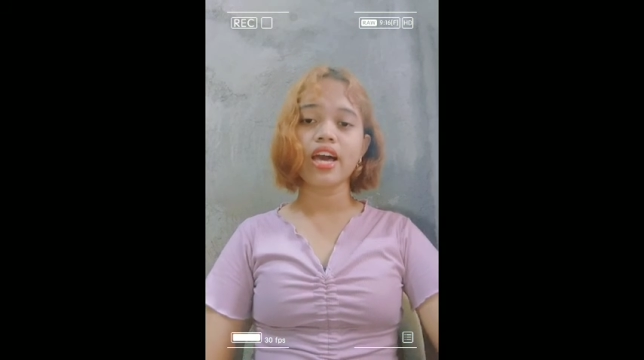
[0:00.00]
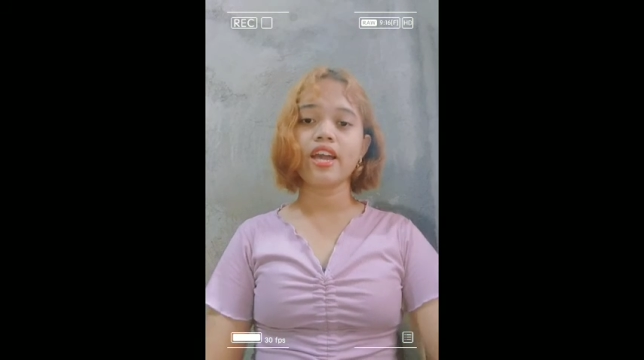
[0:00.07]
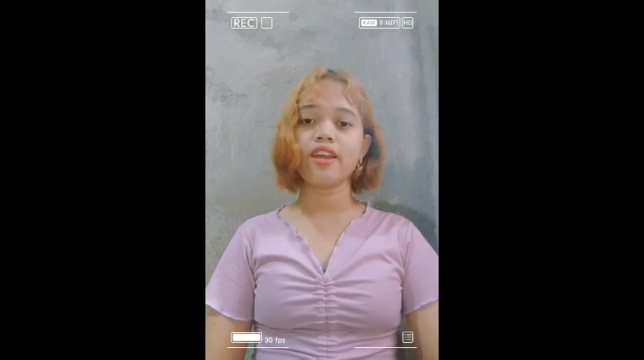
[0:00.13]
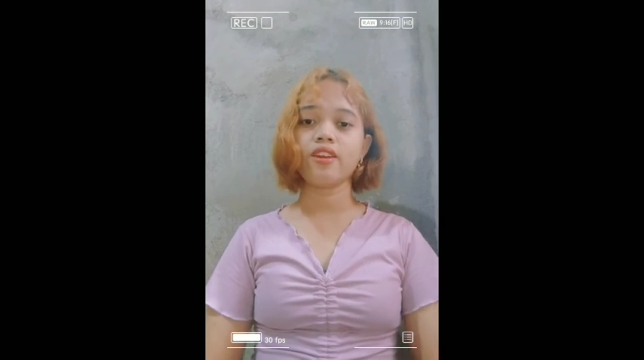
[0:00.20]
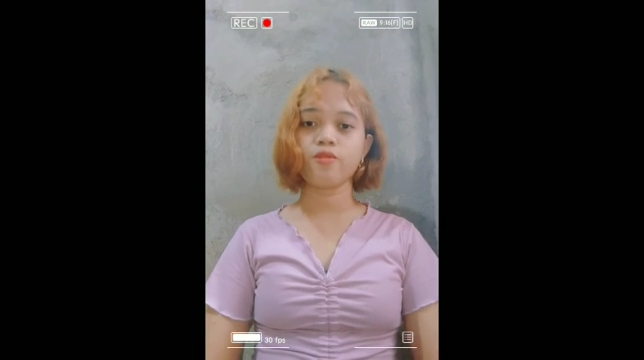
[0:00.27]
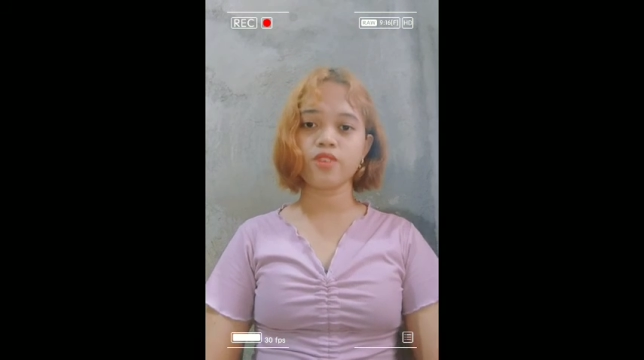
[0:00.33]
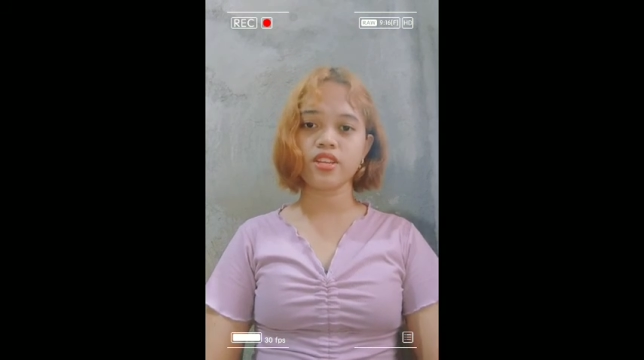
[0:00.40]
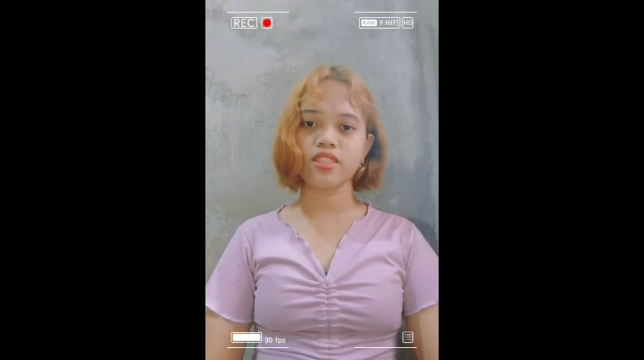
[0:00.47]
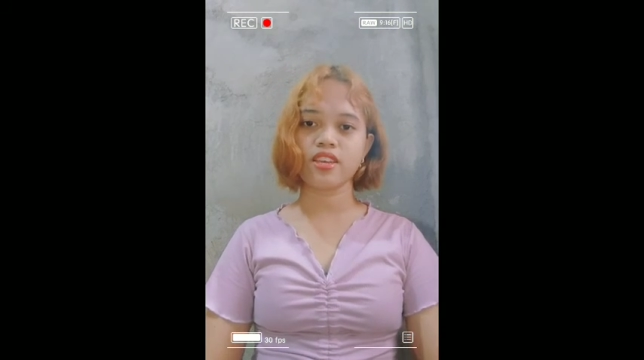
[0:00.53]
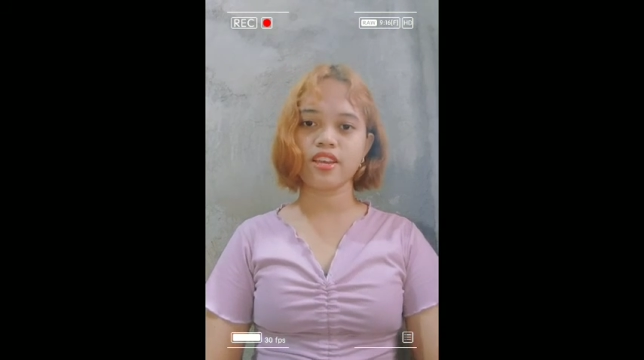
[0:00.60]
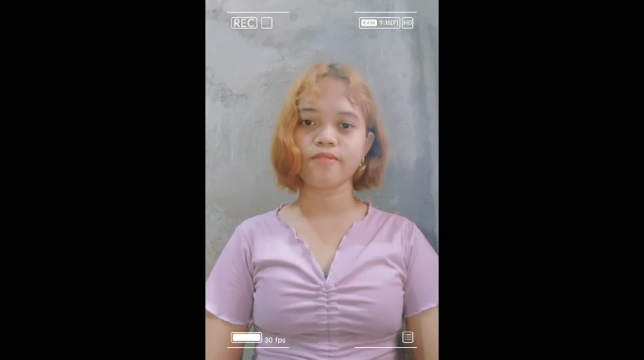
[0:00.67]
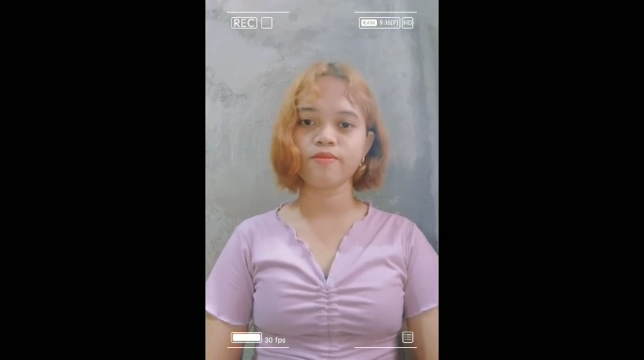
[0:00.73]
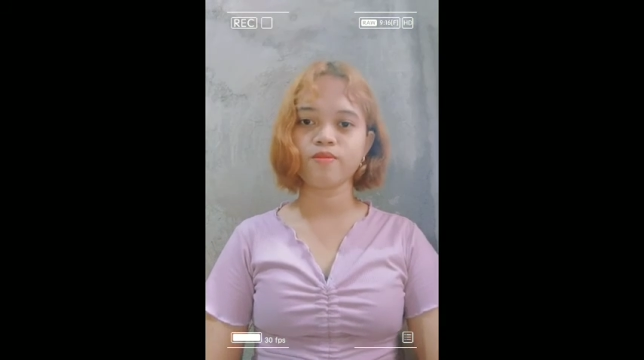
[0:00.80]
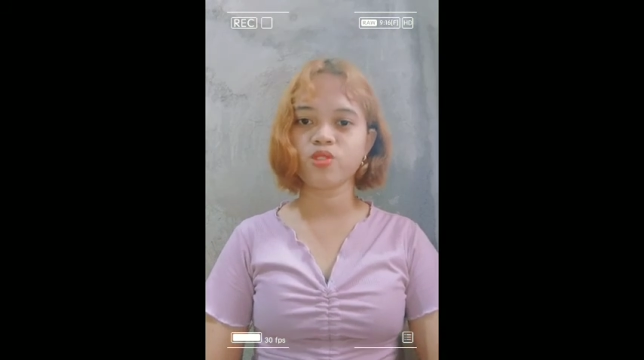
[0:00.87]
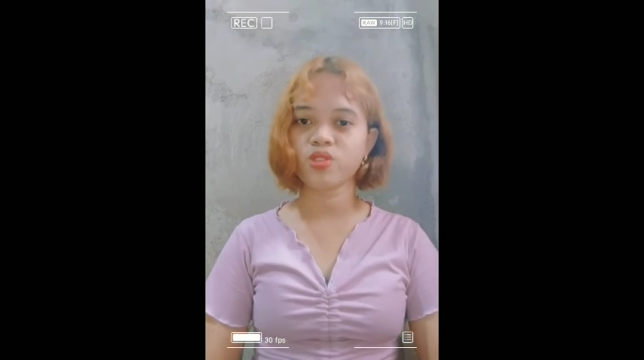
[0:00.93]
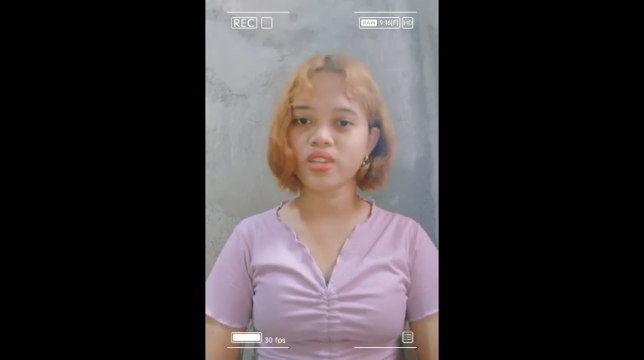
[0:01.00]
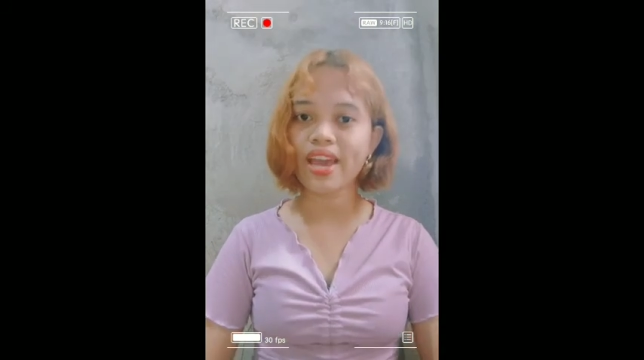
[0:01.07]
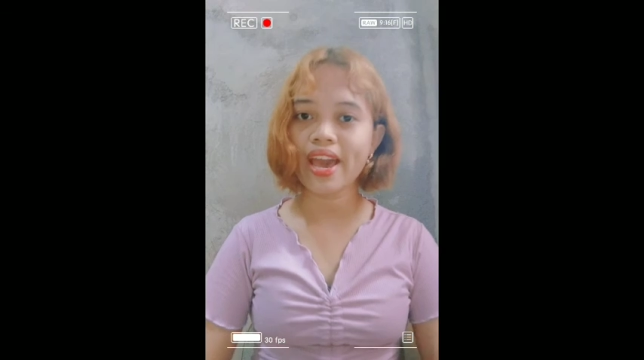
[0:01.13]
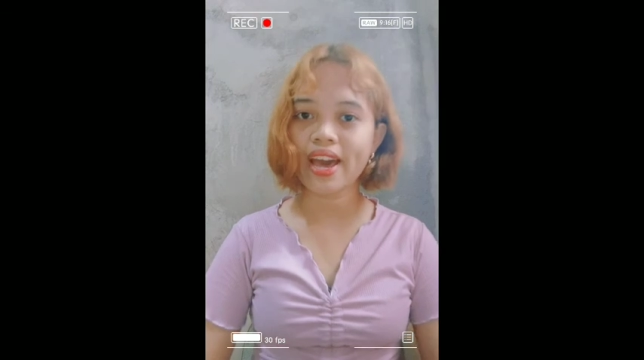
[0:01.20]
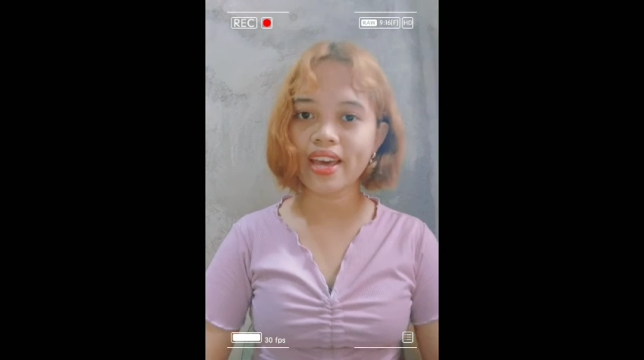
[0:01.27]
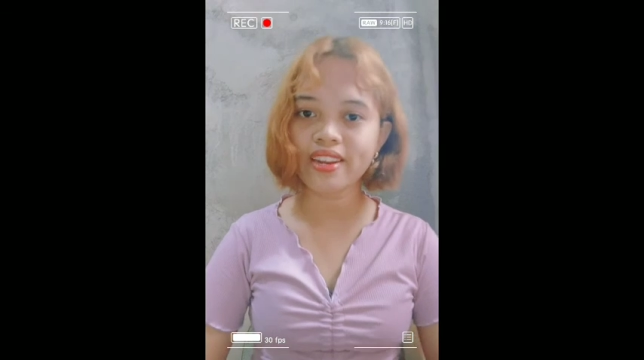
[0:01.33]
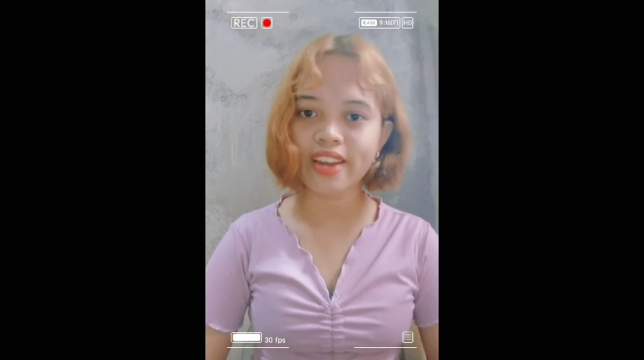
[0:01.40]
and reading to the
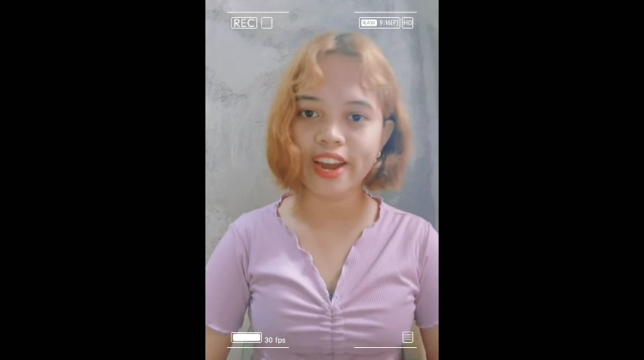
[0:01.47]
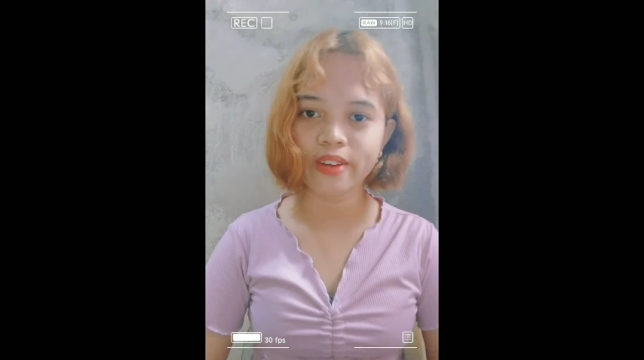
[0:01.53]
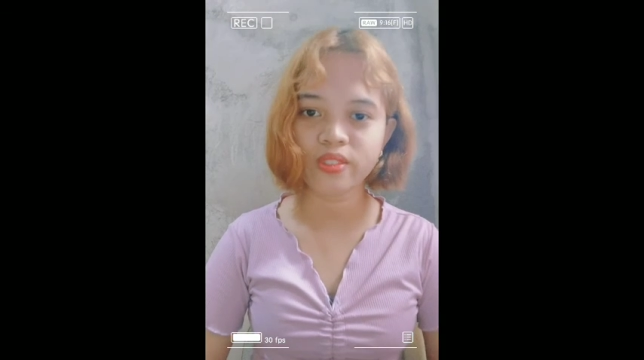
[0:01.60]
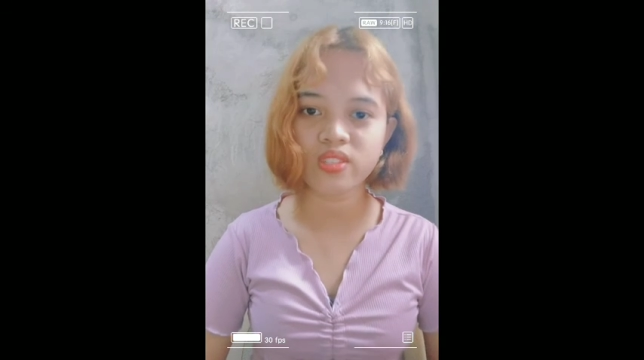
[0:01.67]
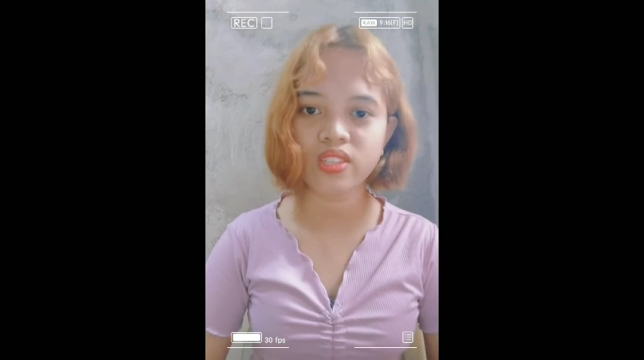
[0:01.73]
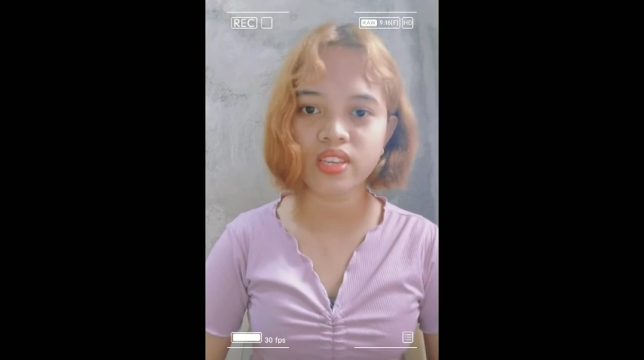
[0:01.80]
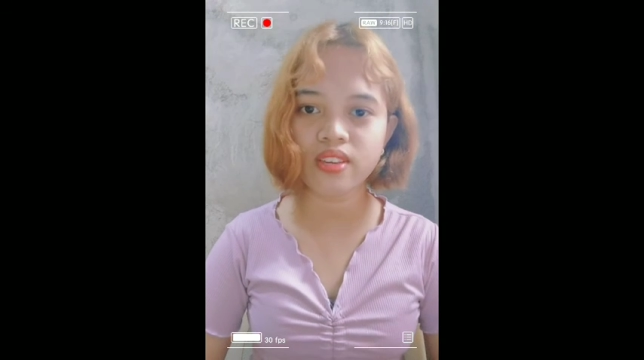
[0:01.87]
handouts